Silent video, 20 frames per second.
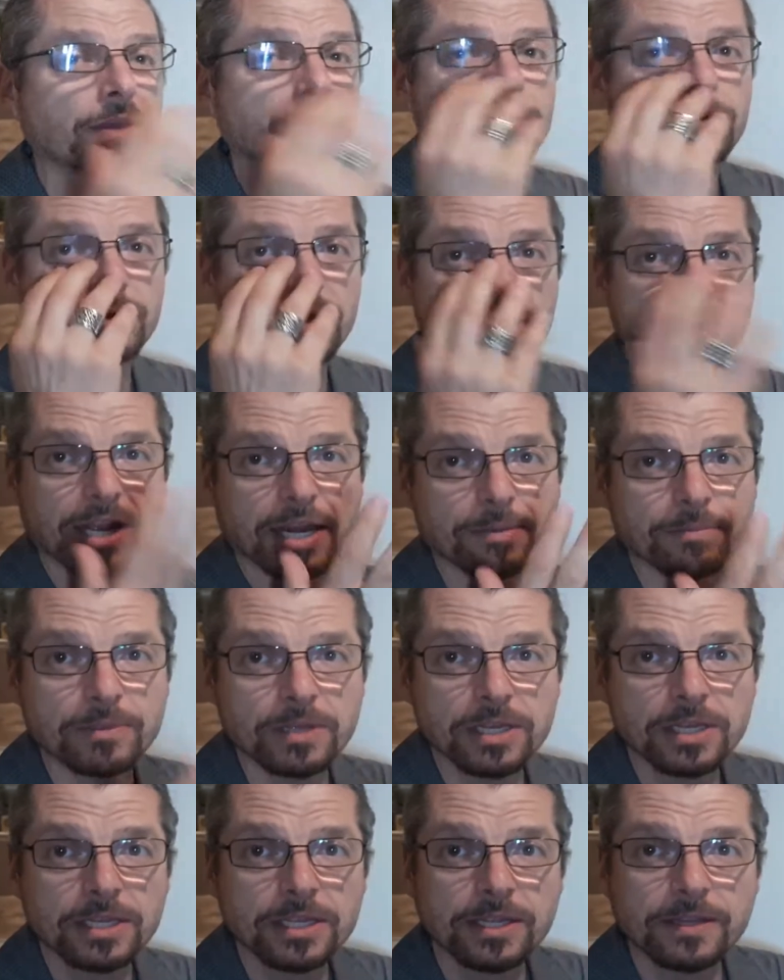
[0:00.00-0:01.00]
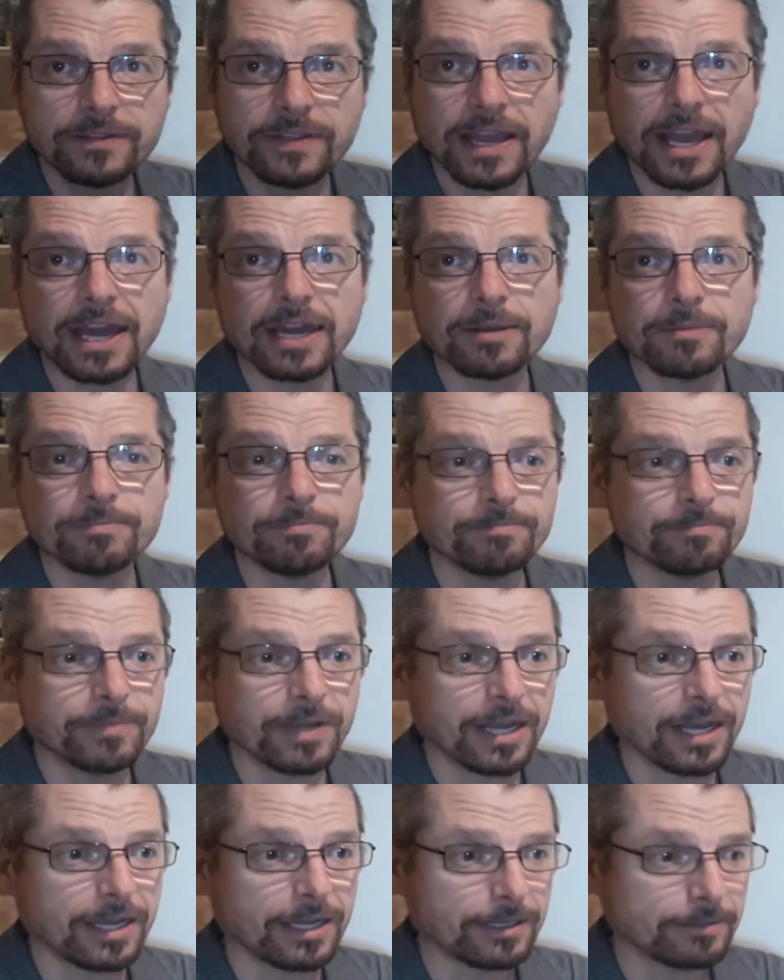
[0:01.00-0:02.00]
They had a
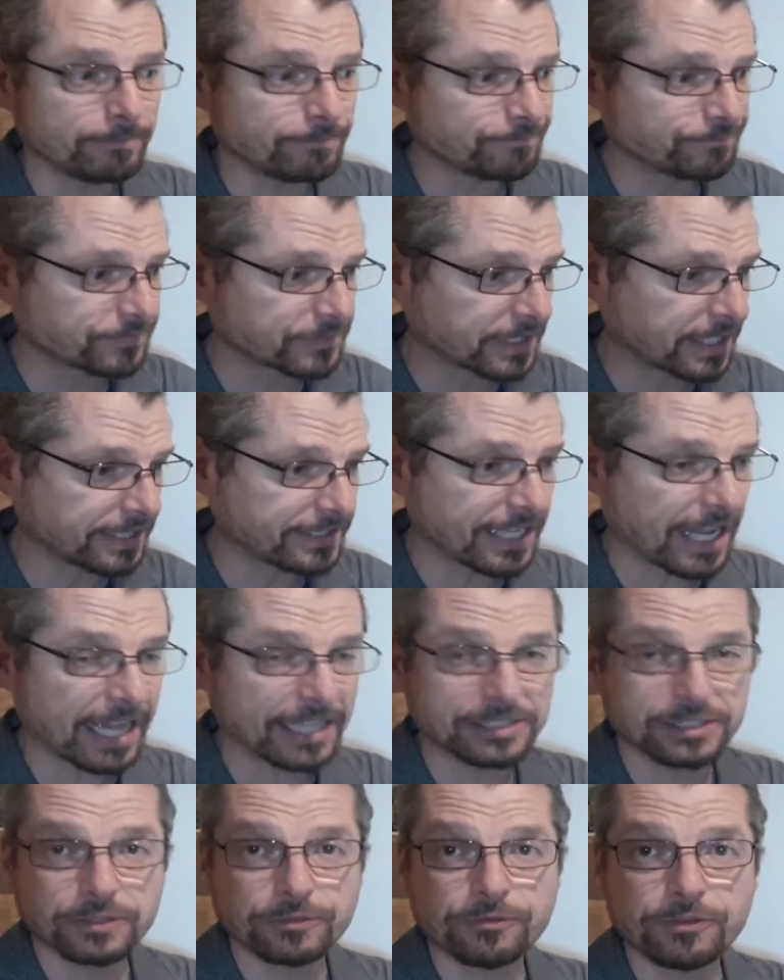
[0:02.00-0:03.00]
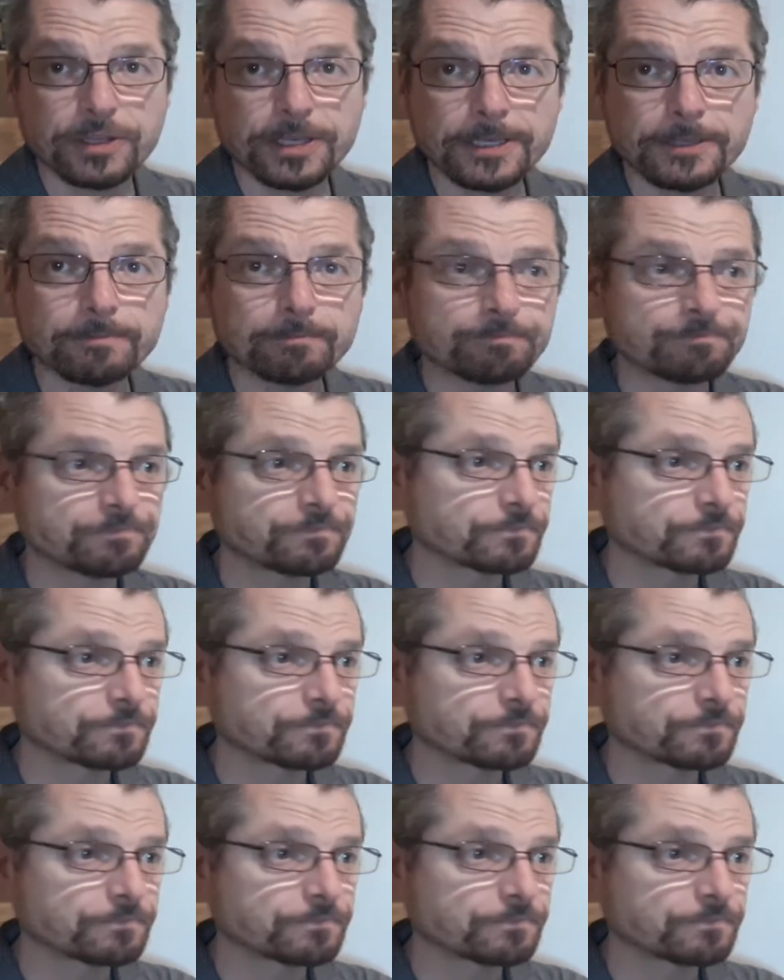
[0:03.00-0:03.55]
catastrophe.